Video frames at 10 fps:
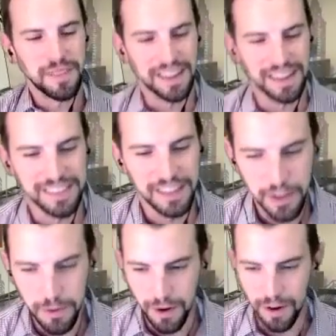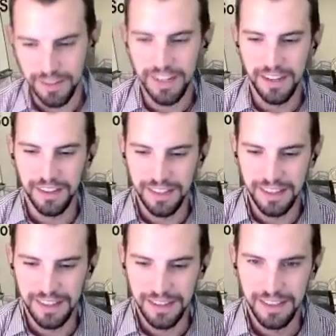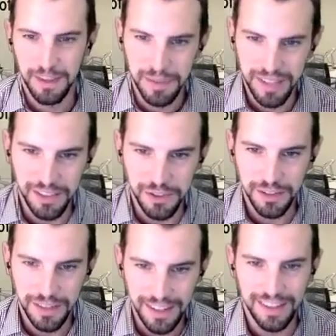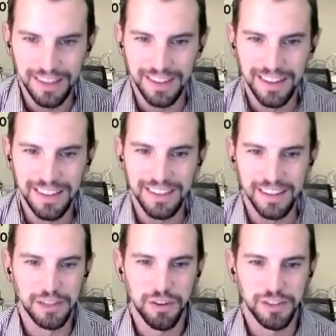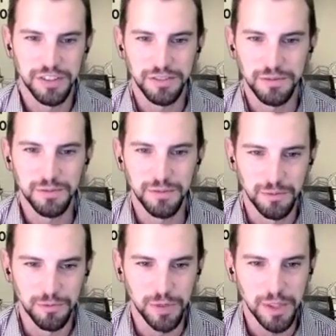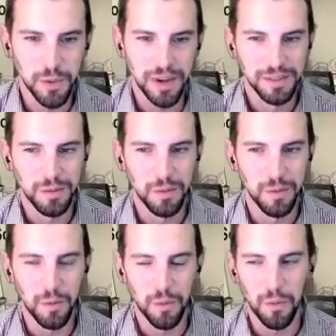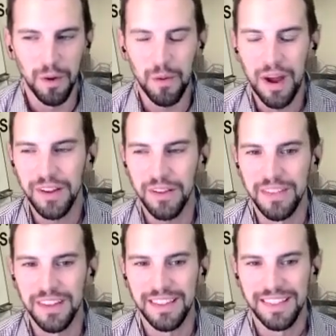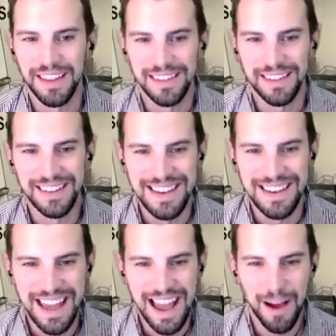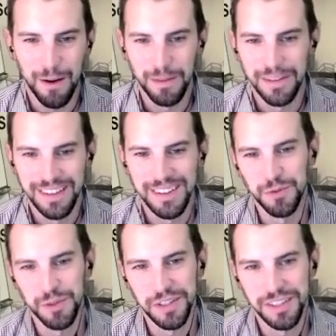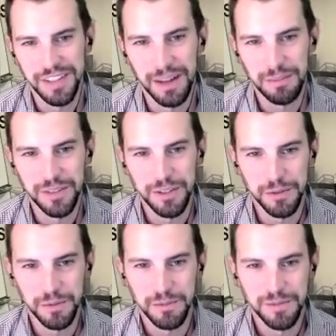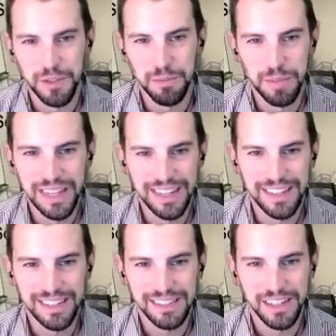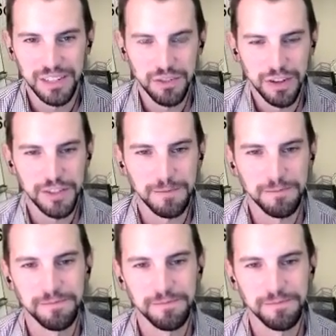I think you articulate the the potential in construction really well. Why do you think that now is really the time to to be in construction?